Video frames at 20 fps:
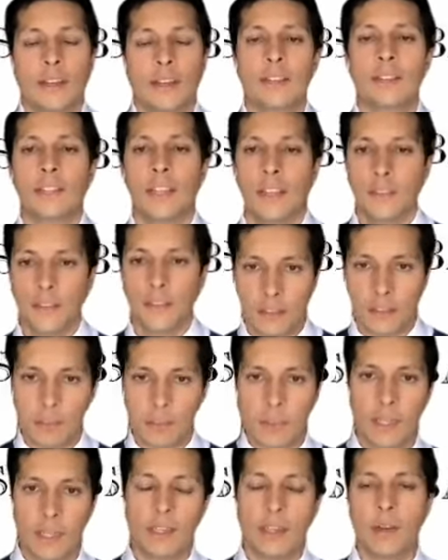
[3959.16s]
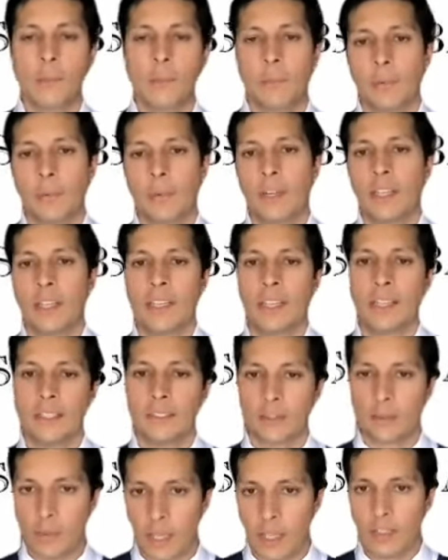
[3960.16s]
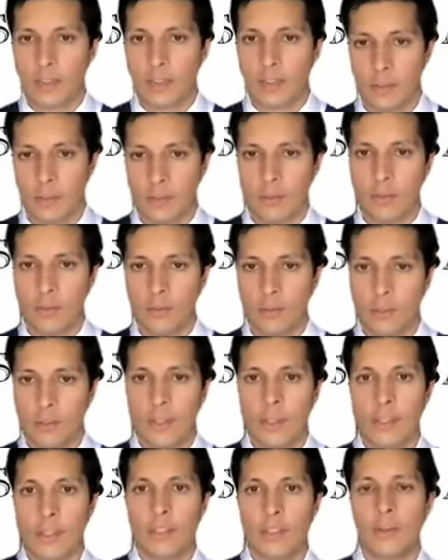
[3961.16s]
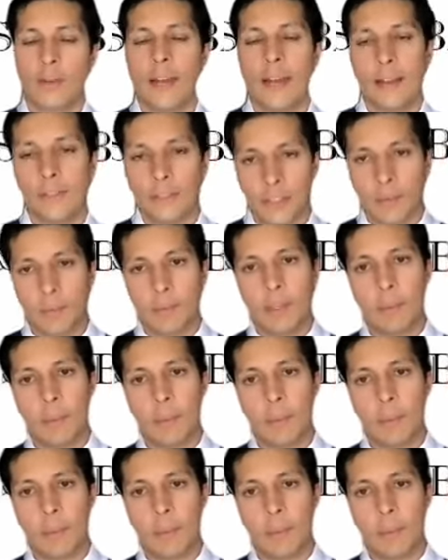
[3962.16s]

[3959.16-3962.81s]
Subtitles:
tends to be a pretty nice way to have something